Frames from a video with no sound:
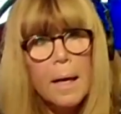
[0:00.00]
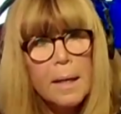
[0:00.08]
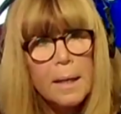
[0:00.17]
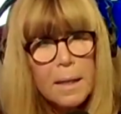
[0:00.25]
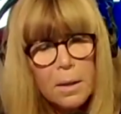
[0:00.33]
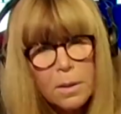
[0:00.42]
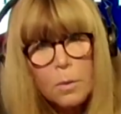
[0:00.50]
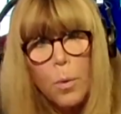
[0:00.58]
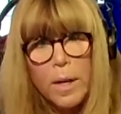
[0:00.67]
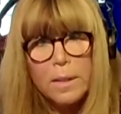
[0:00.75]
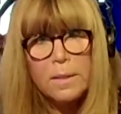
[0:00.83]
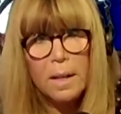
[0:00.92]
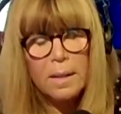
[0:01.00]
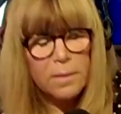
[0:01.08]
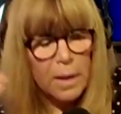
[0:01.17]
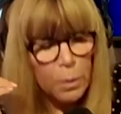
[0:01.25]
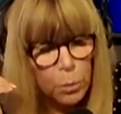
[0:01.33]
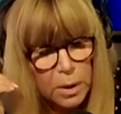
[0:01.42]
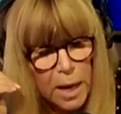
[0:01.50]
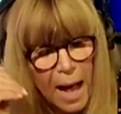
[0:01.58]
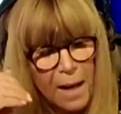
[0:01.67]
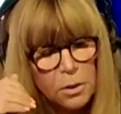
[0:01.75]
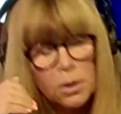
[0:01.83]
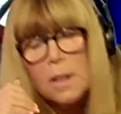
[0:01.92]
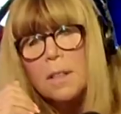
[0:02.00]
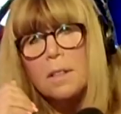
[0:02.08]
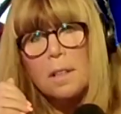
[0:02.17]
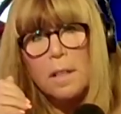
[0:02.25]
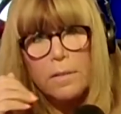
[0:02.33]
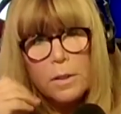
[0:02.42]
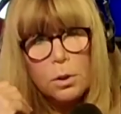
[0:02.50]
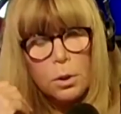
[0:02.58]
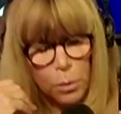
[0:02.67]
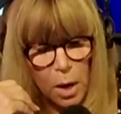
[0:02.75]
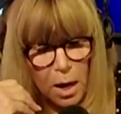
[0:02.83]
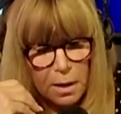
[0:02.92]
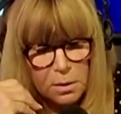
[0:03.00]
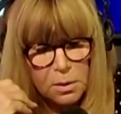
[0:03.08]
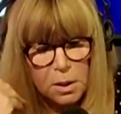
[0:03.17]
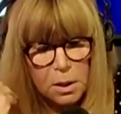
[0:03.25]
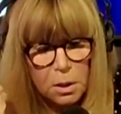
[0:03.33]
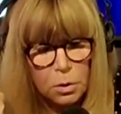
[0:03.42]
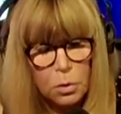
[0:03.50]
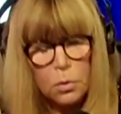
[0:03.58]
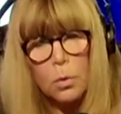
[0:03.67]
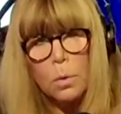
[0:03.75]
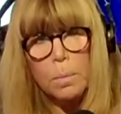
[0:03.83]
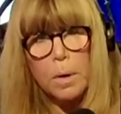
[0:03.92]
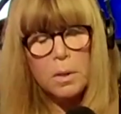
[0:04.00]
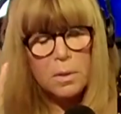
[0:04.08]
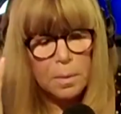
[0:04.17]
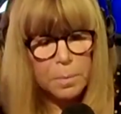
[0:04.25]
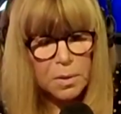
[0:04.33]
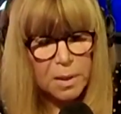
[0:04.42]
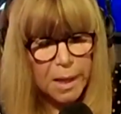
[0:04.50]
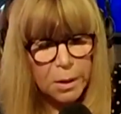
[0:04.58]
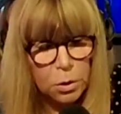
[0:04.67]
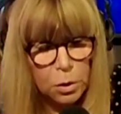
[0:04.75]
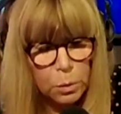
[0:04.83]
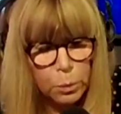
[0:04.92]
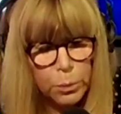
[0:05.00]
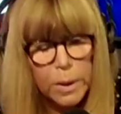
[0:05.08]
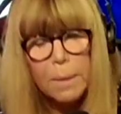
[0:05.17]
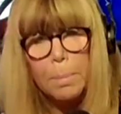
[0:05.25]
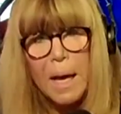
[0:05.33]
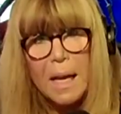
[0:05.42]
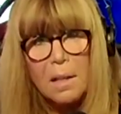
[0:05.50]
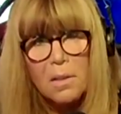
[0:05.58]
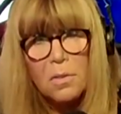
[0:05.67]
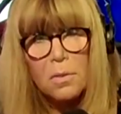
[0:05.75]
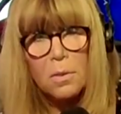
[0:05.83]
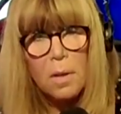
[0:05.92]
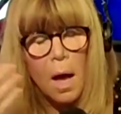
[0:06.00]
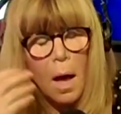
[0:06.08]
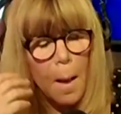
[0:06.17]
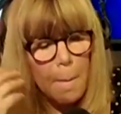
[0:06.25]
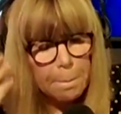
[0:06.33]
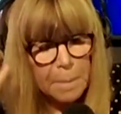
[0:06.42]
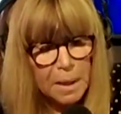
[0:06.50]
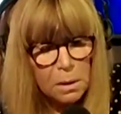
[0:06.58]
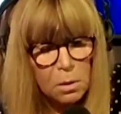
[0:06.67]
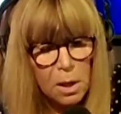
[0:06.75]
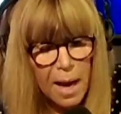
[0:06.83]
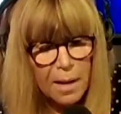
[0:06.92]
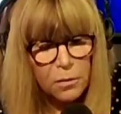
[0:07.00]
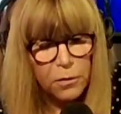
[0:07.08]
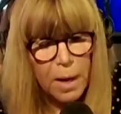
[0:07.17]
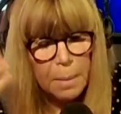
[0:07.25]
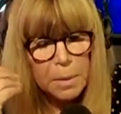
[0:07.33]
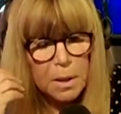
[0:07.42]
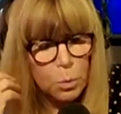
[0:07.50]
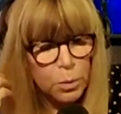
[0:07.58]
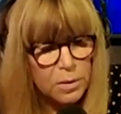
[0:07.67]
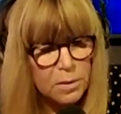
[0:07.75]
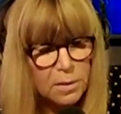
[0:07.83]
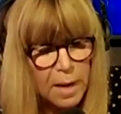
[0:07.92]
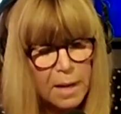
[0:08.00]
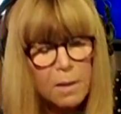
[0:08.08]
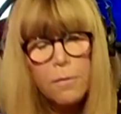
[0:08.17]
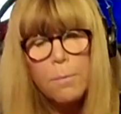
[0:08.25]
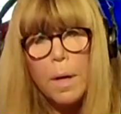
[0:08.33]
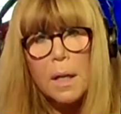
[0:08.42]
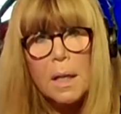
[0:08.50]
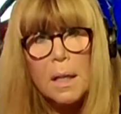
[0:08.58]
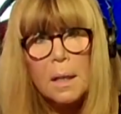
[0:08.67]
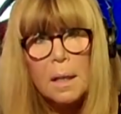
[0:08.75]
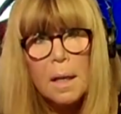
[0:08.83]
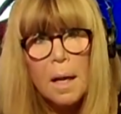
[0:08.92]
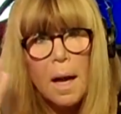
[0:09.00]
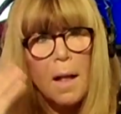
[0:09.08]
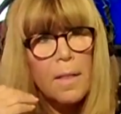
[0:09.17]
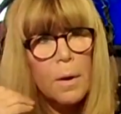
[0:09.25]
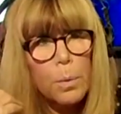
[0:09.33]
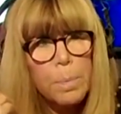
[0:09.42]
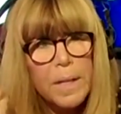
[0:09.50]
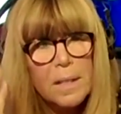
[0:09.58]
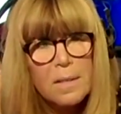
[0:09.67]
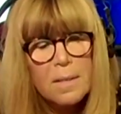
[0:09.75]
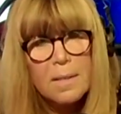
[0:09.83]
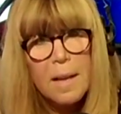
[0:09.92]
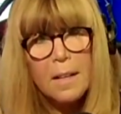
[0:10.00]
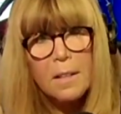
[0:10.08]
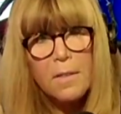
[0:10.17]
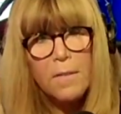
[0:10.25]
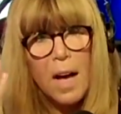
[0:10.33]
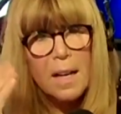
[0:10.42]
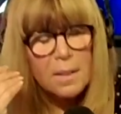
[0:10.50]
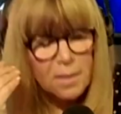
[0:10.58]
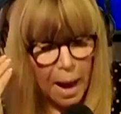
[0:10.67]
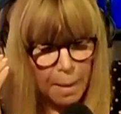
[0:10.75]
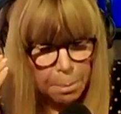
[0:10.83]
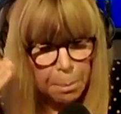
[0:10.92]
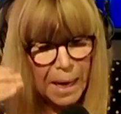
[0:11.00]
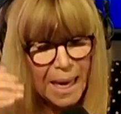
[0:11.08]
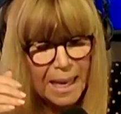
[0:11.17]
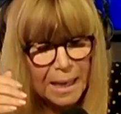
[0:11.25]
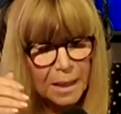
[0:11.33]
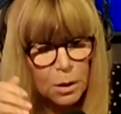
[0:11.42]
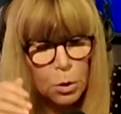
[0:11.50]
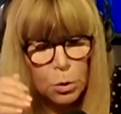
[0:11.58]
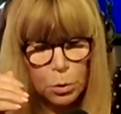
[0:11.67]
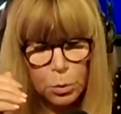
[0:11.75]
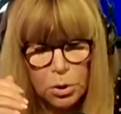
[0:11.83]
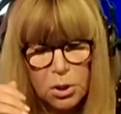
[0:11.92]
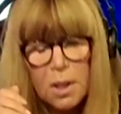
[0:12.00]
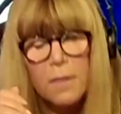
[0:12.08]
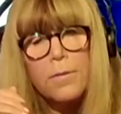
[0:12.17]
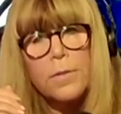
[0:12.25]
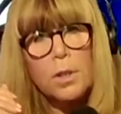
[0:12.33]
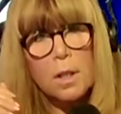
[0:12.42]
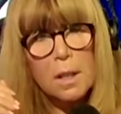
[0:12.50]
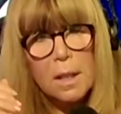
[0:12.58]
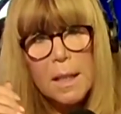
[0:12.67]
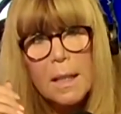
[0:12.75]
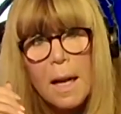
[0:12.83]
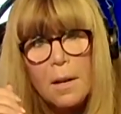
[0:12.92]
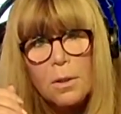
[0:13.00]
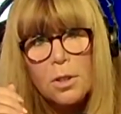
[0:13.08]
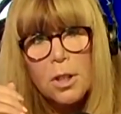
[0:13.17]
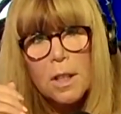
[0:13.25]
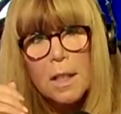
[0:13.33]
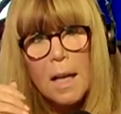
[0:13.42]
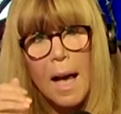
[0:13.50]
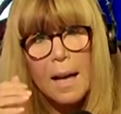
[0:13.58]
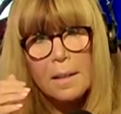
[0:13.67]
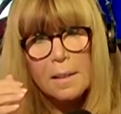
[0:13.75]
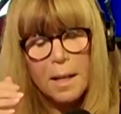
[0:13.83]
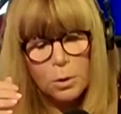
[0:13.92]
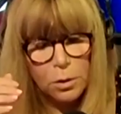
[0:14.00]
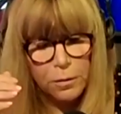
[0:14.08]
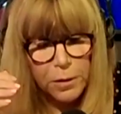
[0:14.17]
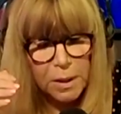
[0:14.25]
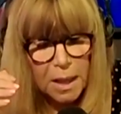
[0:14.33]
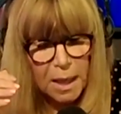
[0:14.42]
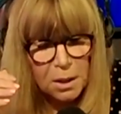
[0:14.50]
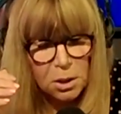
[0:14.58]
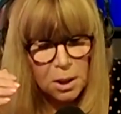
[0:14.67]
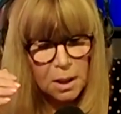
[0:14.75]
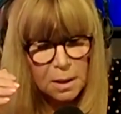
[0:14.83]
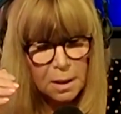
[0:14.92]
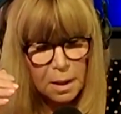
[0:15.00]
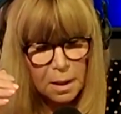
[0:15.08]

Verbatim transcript: Here's what it does. It would actually deliver to us, the consumer, substantial rebates. Middle-class families would save money. They would be incentivized and paid to shift to clean energy and electrification.